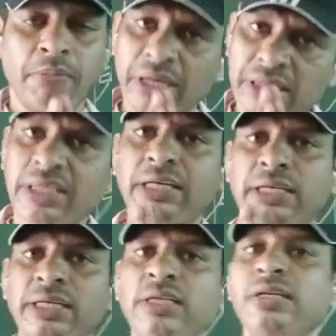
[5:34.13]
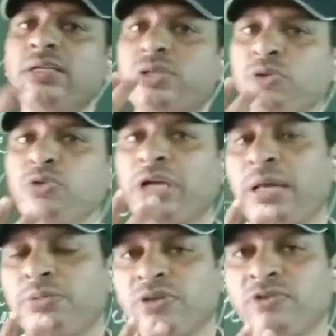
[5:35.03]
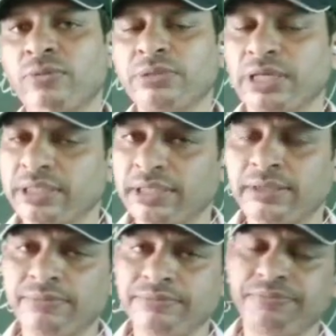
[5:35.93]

Basically, two types of verbs are there.